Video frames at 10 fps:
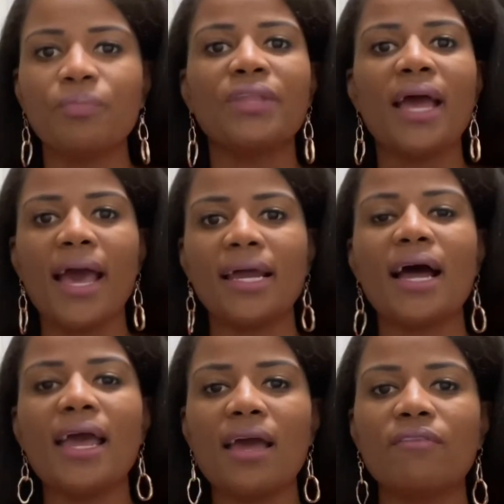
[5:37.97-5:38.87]
had
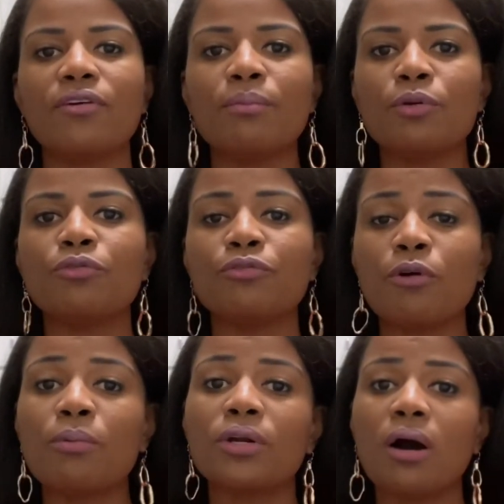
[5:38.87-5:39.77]
I ever moved
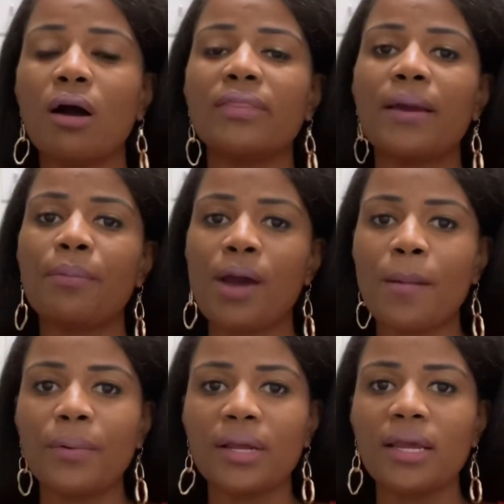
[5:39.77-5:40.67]
forward on that
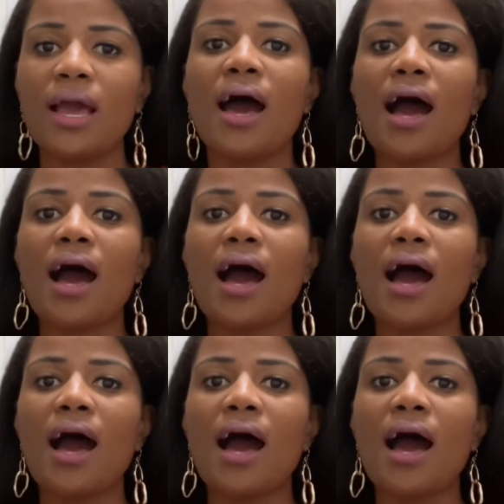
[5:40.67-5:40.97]
property,